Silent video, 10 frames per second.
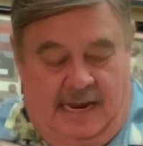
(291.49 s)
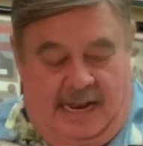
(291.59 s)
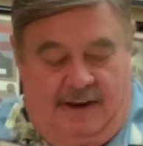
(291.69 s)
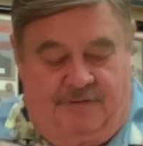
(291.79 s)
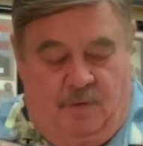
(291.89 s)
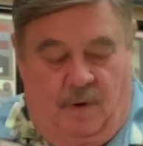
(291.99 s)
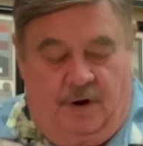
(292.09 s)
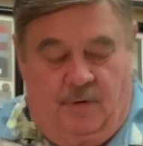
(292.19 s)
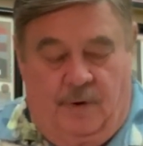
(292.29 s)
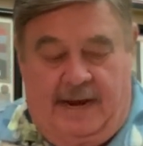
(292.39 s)
and if you
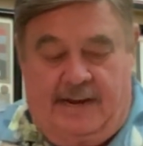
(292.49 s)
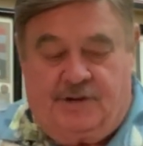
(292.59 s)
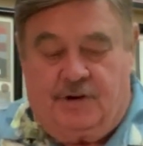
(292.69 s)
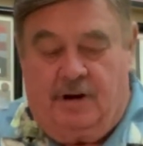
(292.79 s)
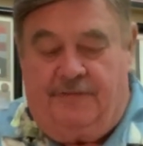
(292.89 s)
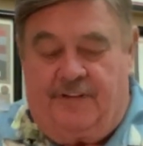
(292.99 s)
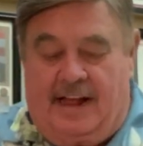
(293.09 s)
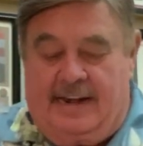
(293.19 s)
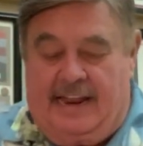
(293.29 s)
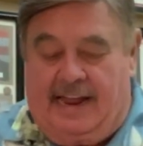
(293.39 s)
want to read, you're going to
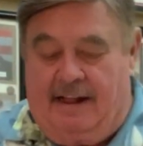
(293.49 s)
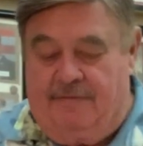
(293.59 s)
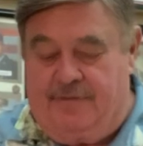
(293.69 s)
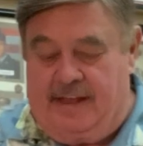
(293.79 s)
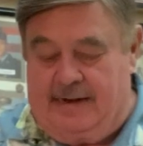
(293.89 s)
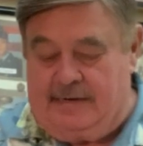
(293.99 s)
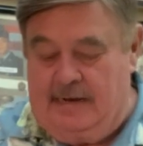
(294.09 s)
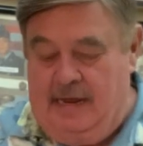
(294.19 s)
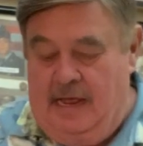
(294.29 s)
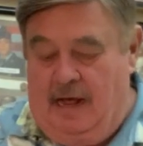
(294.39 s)
find out
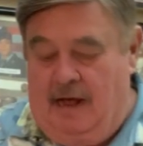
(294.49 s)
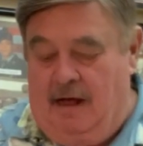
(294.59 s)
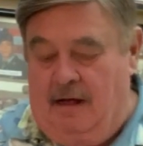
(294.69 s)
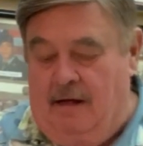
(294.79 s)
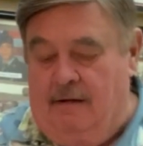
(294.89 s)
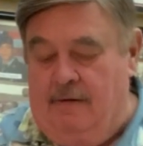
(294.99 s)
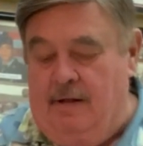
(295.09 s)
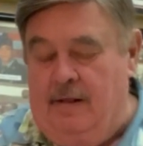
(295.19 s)
that uh,